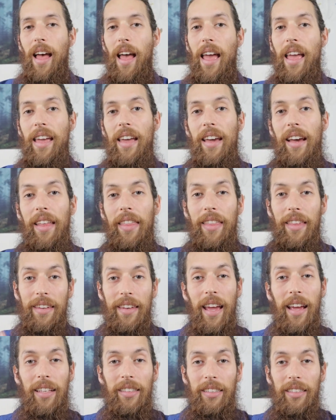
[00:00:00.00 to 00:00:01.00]
And the
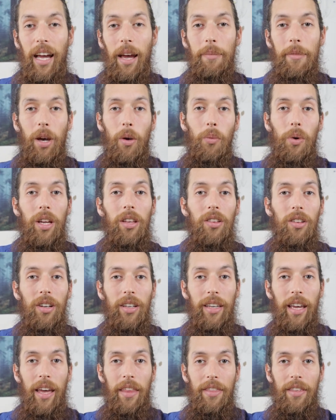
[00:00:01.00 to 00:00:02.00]
next time that we
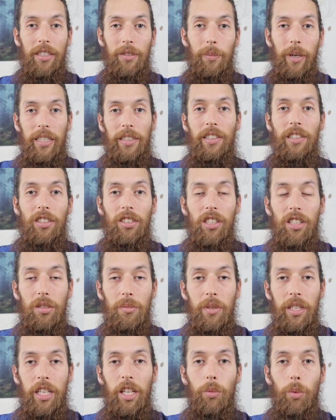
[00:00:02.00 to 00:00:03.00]
look at this
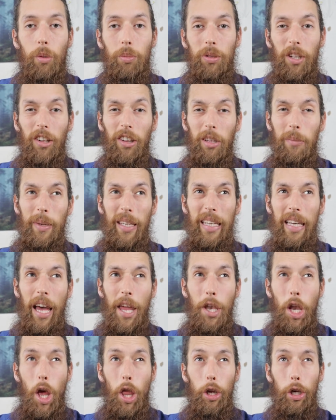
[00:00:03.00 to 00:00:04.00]
mycelium here will probably be
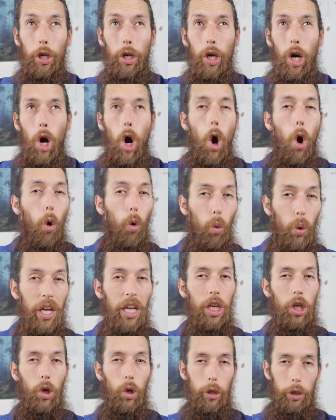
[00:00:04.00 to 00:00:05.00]
another
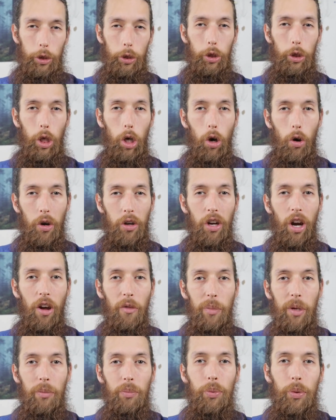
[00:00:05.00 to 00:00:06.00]
week or so.
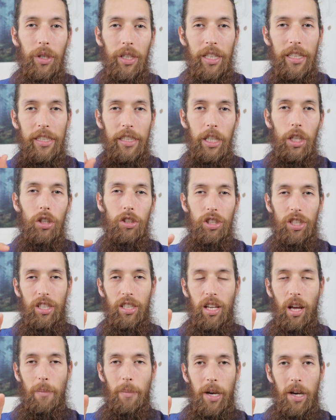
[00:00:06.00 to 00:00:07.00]
I've been pretty
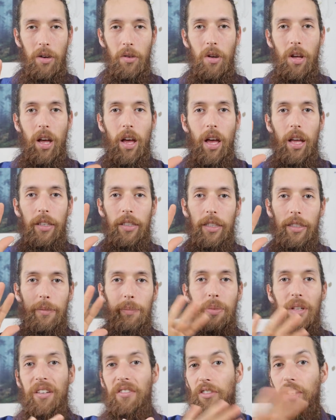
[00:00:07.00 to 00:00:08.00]
diligent about
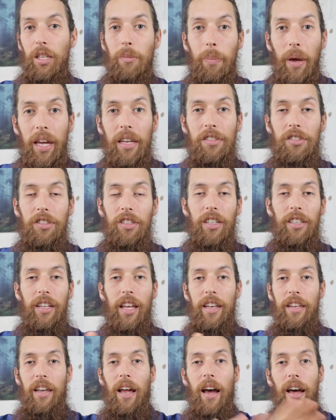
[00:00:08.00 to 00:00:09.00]
just being really patient
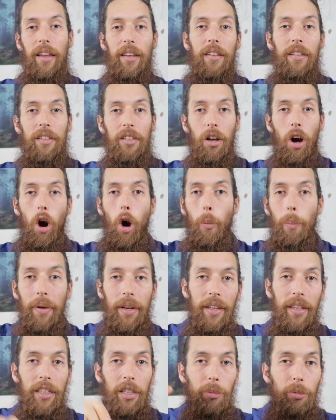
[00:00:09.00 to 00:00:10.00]
and not,
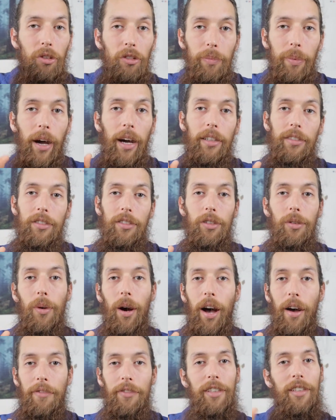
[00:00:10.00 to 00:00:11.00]
opening the proof box too
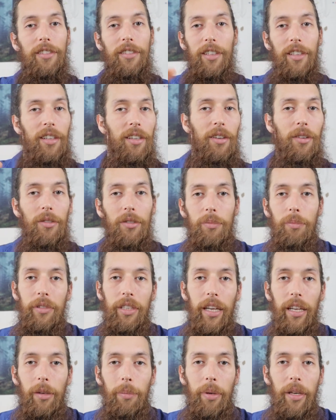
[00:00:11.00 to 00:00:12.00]
often to,
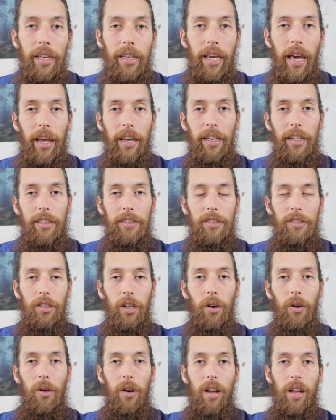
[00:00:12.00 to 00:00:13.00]
take a peek at it.
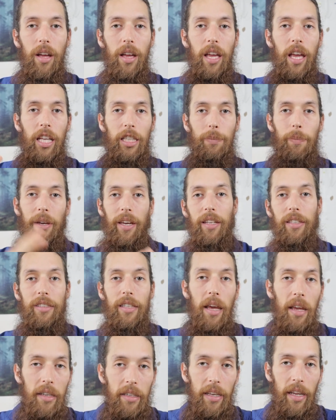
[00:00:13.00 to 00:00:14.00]
So it's been
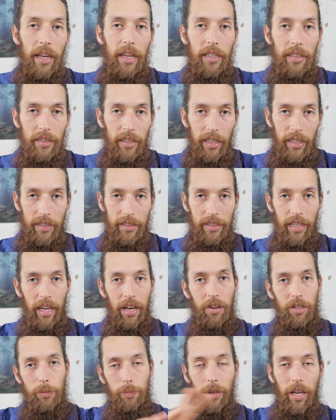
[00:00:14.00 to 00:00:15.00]
10 days, like I
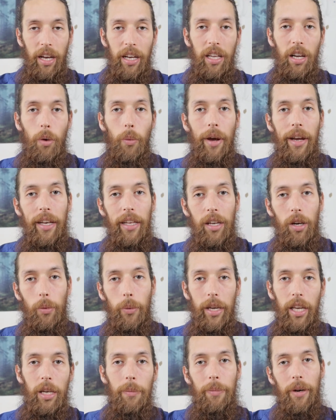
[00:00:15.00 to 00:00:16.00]
said. I was planning on waiting a
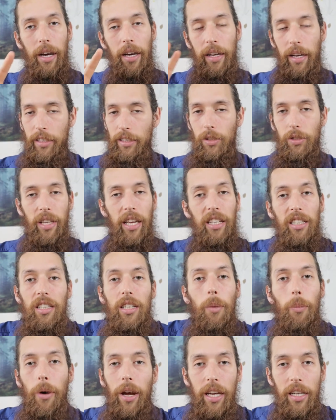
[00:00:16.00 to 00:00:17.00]
week, but I just
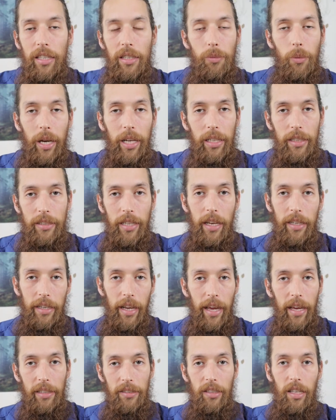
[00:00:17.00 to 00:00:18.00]
ended up waiting 10
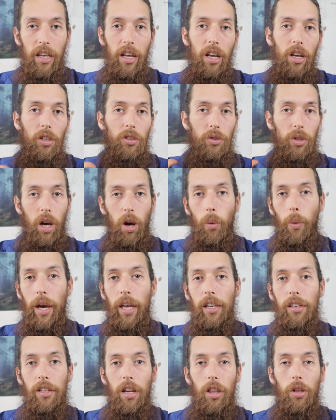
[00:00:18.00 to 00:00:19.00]
days. So I'll
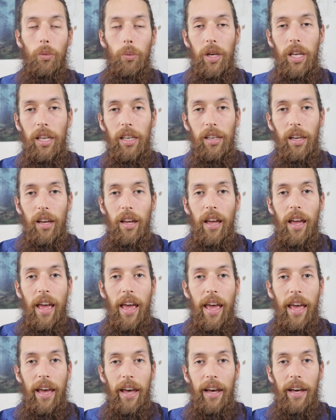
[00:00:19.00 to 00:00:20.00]
wait another week,
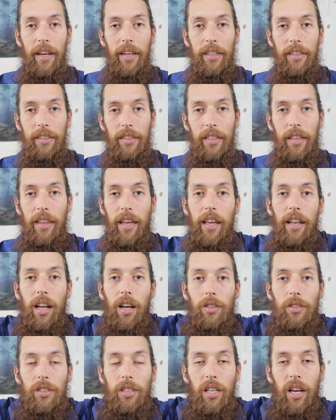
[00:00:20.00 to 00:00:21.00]
and then
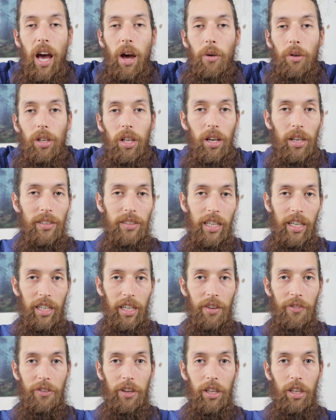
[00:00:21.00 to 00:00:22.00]
I'll see how it looks. And
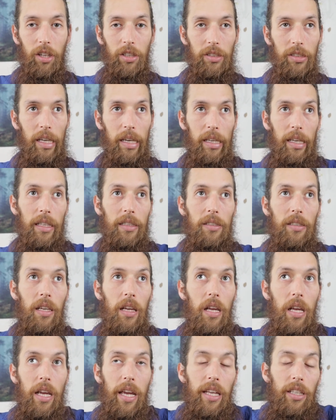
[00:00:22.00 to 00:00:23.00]
if it looks like it's
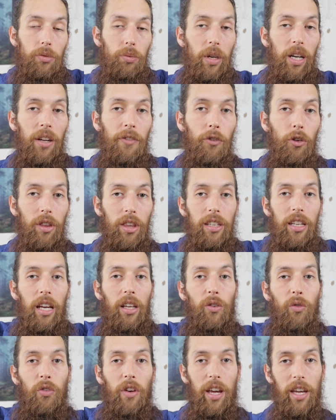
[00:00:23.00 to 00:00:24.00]
ready for the
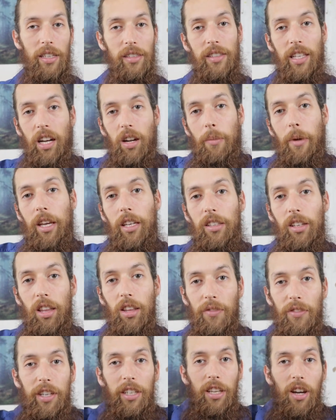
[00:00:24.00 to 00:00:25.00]
next phase, then I'll make
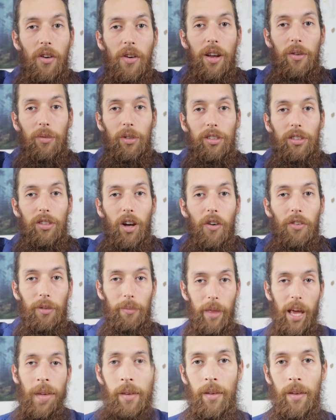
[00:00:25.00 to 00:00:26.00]
another video and we'll just go
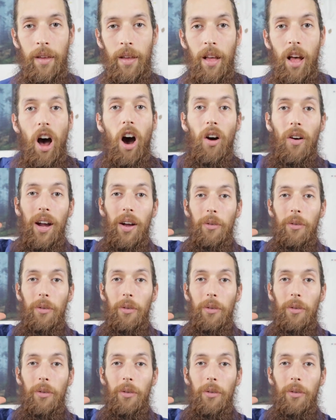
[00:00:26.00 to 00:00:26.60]
from there. All right,